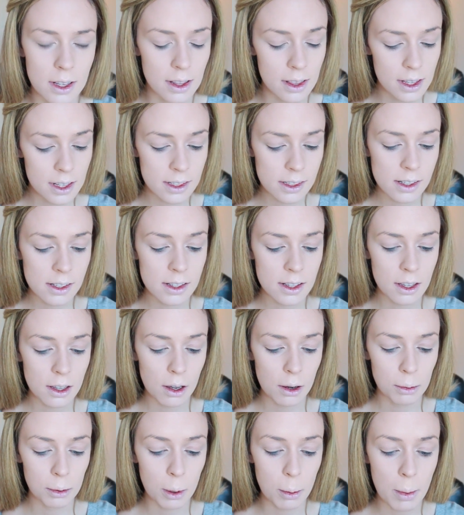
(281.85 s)
This is
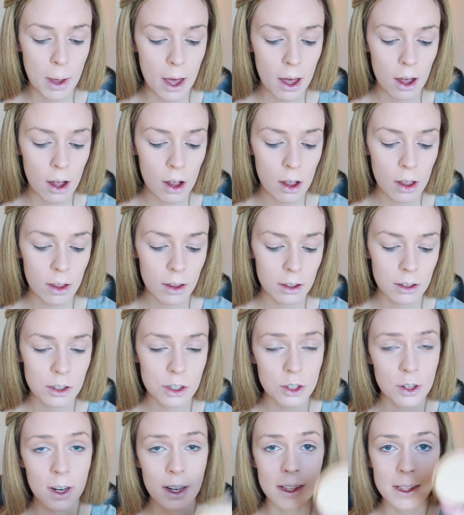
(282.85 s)
the Rimmel
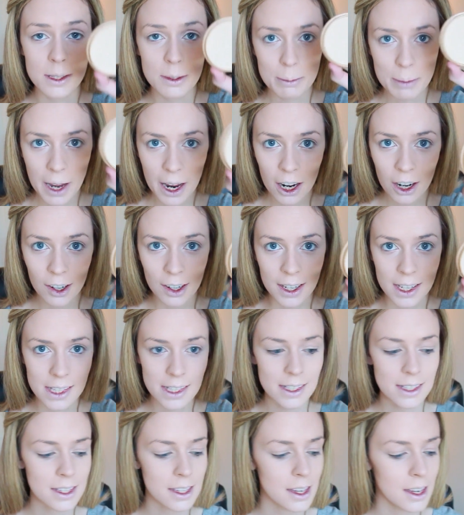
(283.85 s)

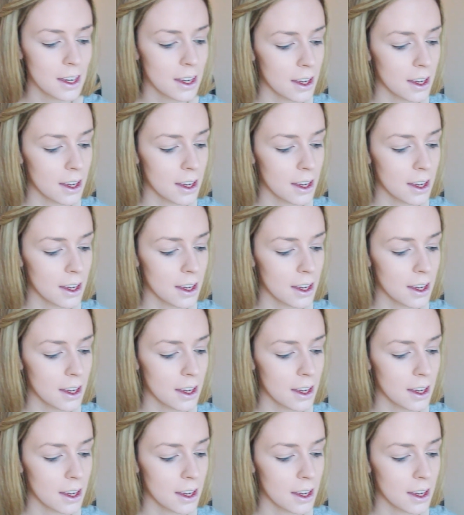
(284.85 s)
Transparent